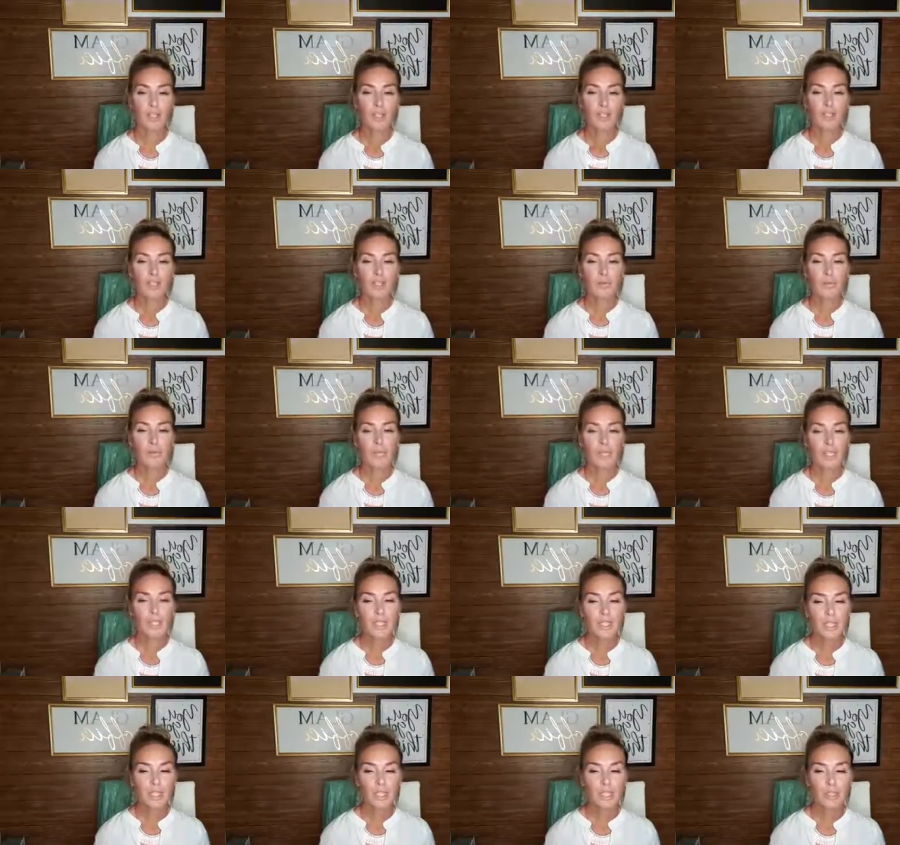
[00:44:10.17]
you
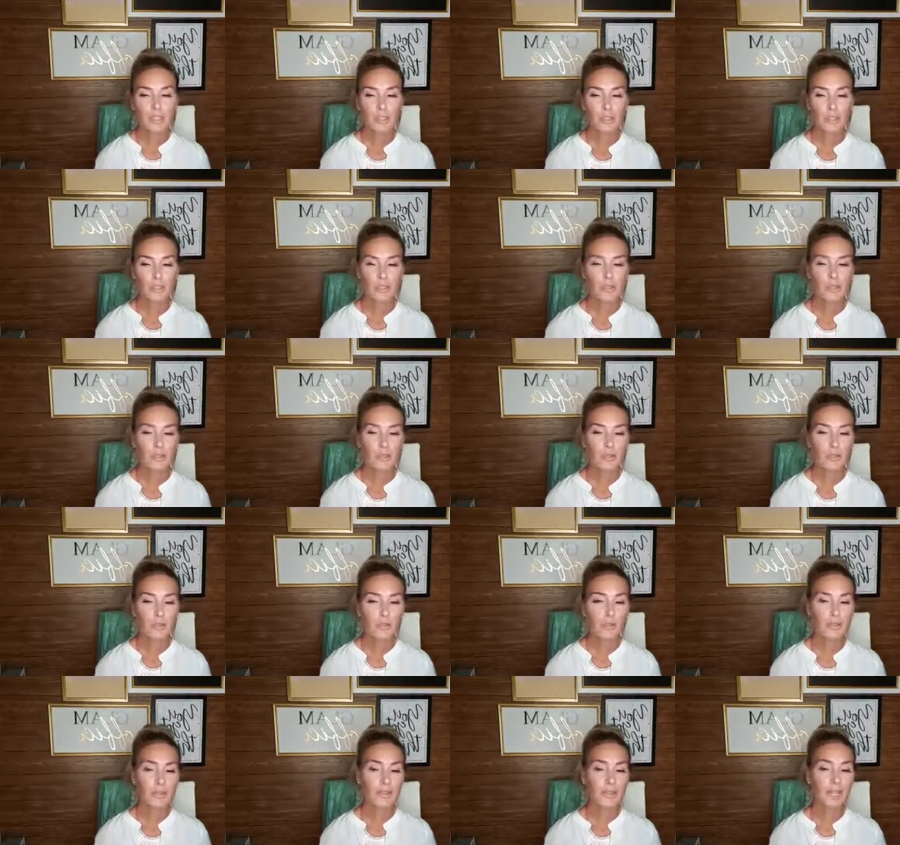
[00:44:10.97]
need to
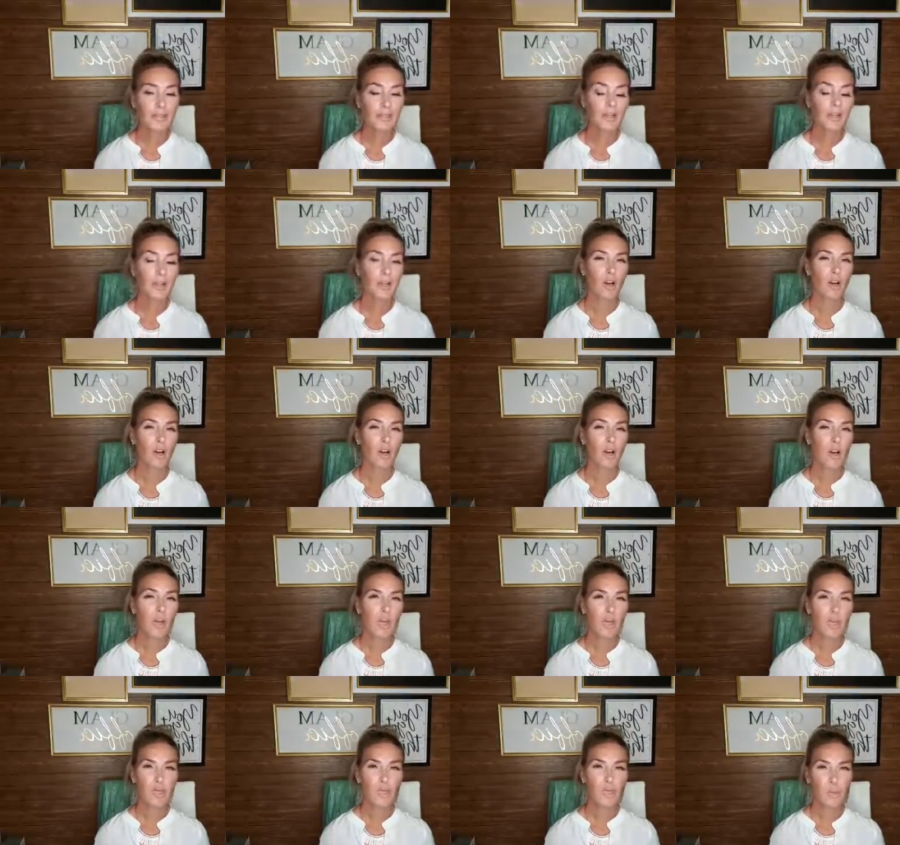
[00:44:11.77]
create that
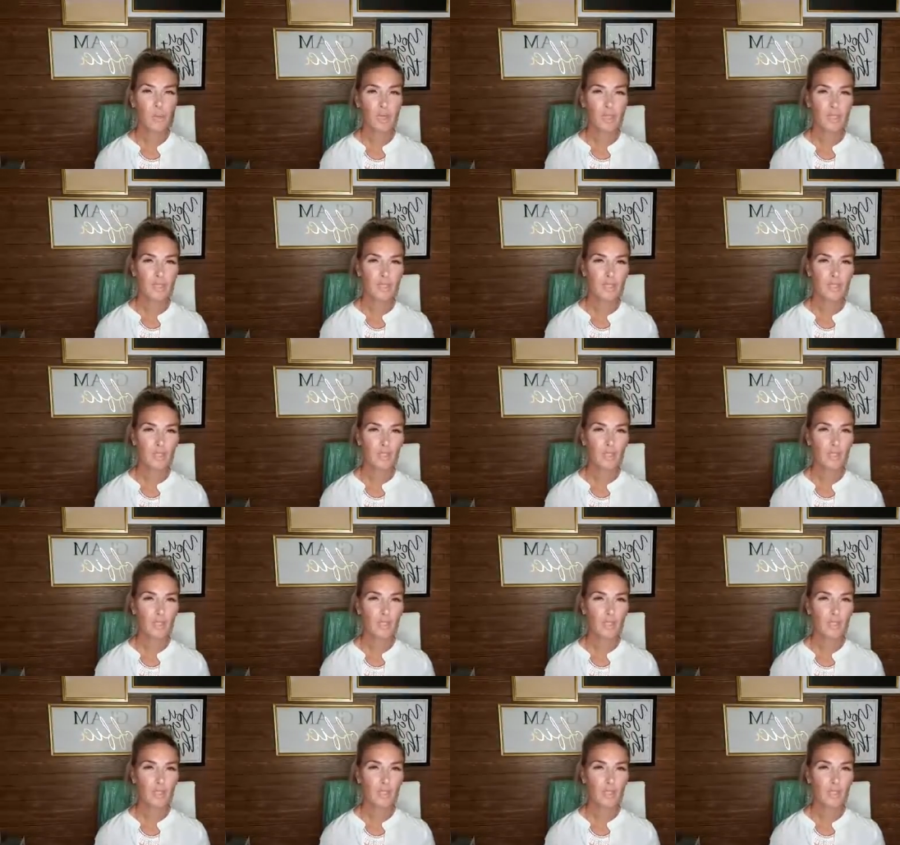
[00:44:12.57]
omnipresence,